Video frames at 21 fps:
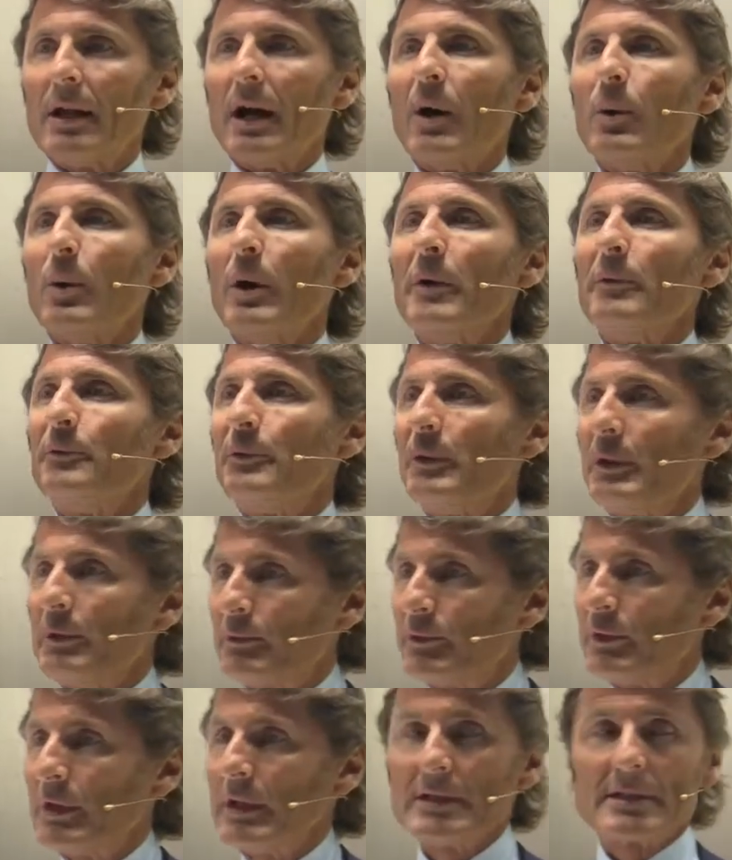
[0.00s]
our
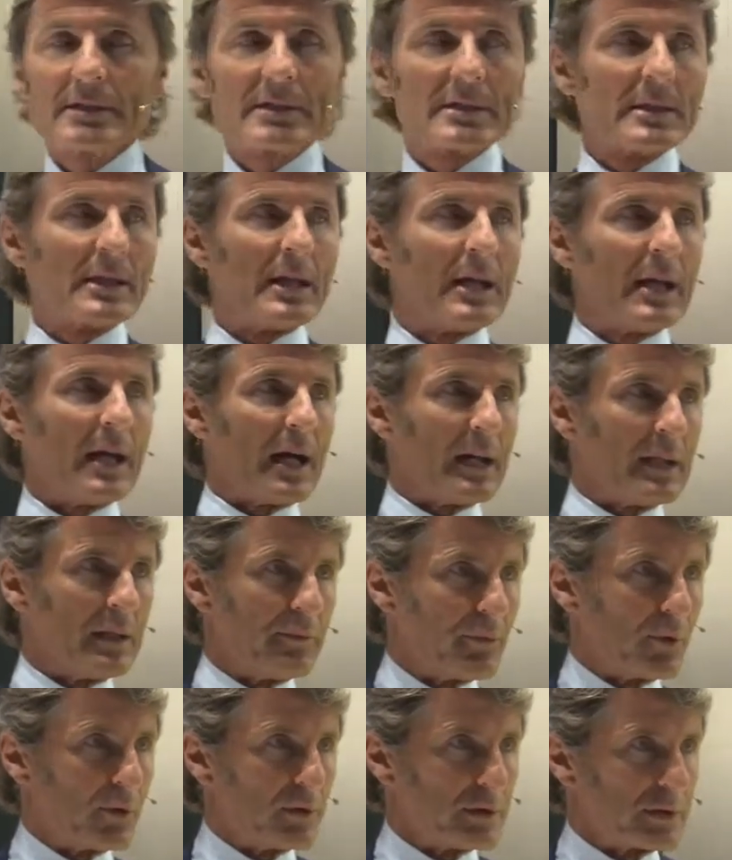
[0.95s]
50th
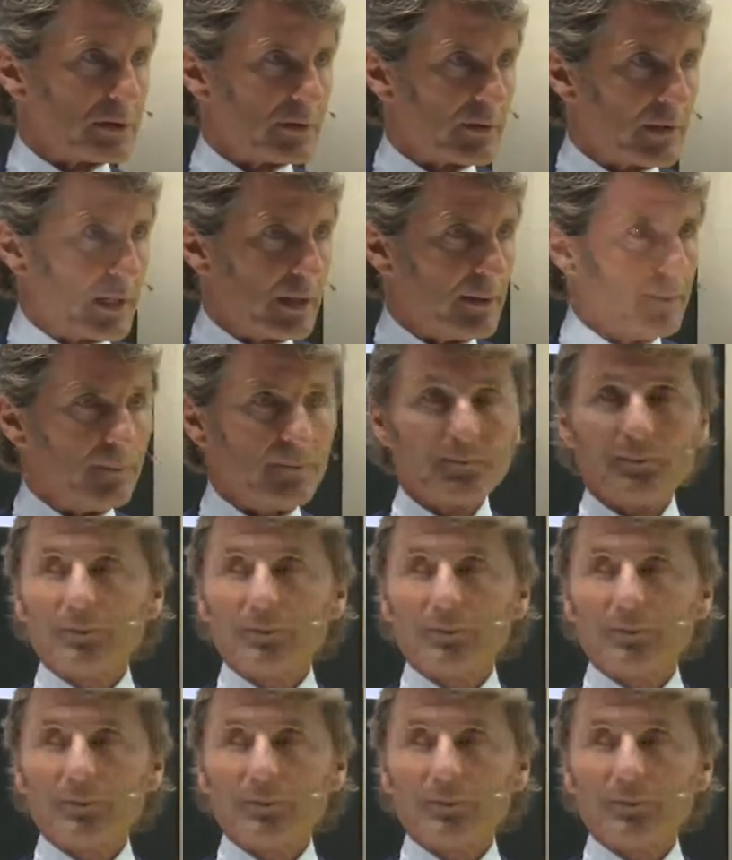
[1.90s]
anniversary.